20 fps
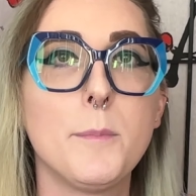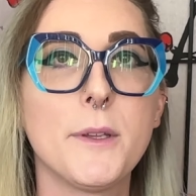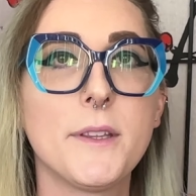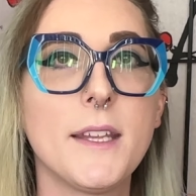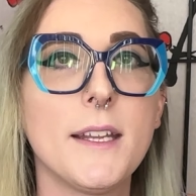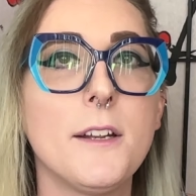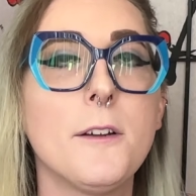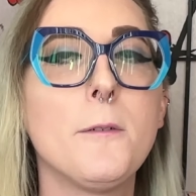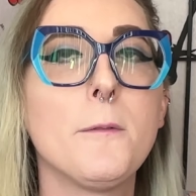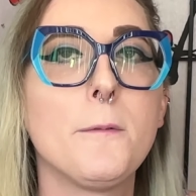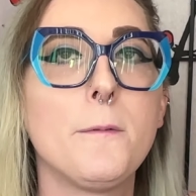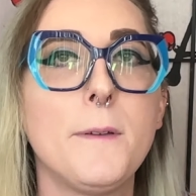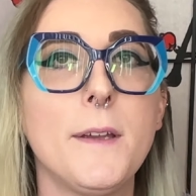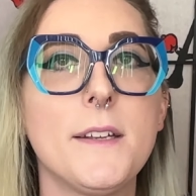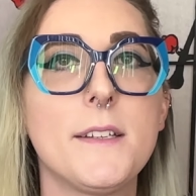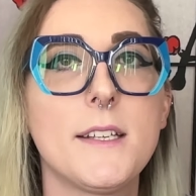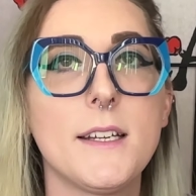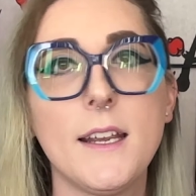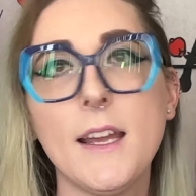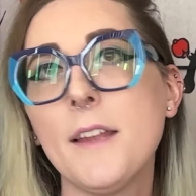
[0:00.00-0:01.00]
but they don't
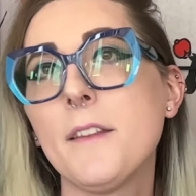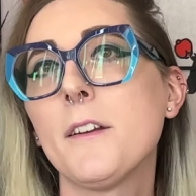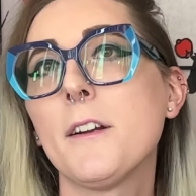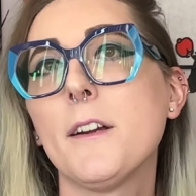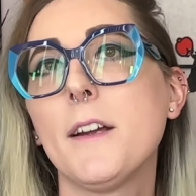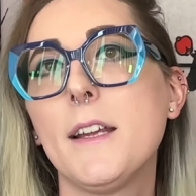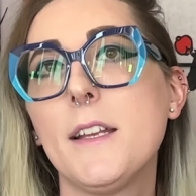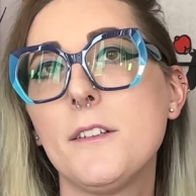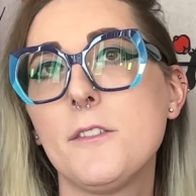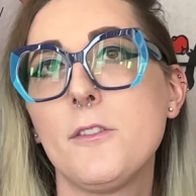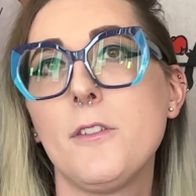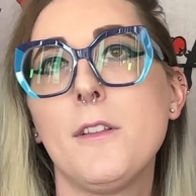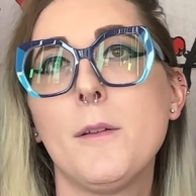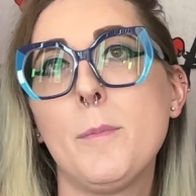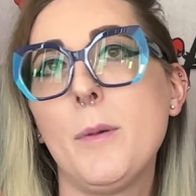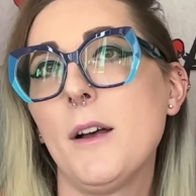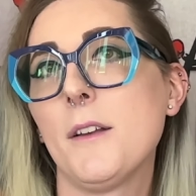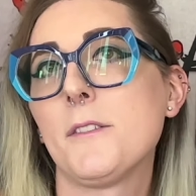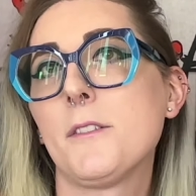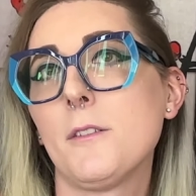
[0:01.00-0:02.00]
fit together into the
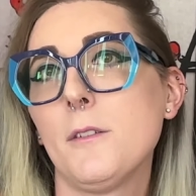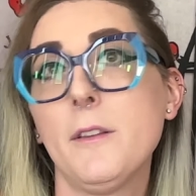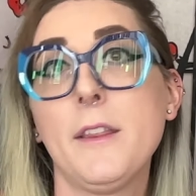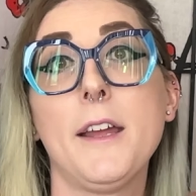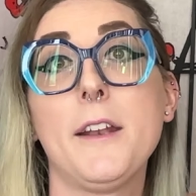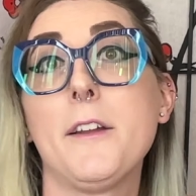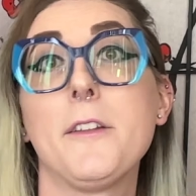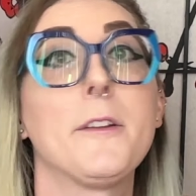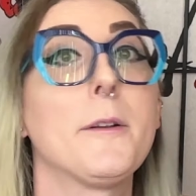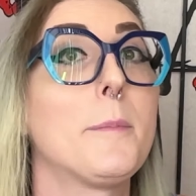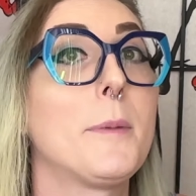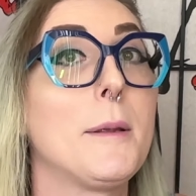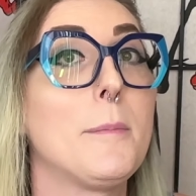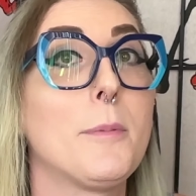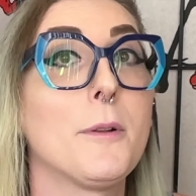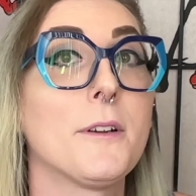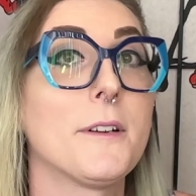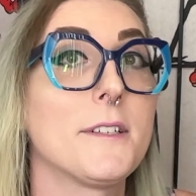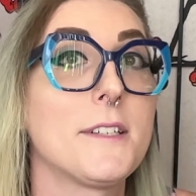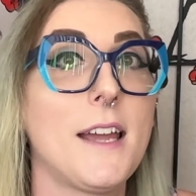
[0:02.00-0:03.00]
puzzle that other
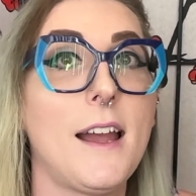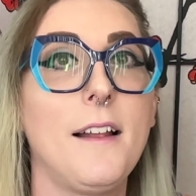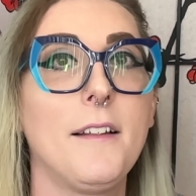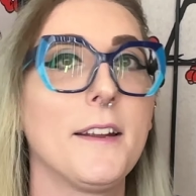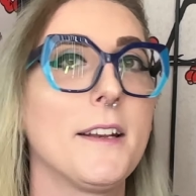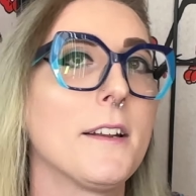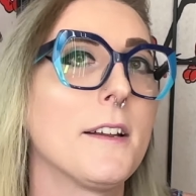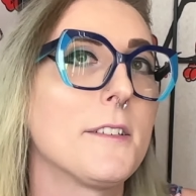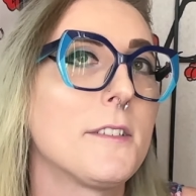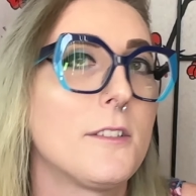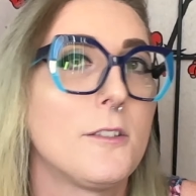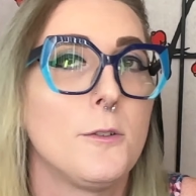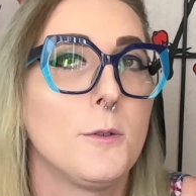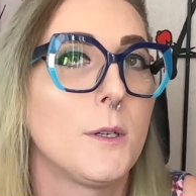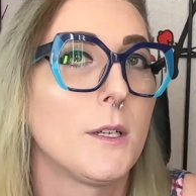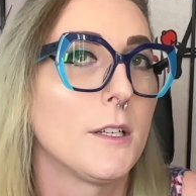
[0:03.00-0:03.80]
people are telling us to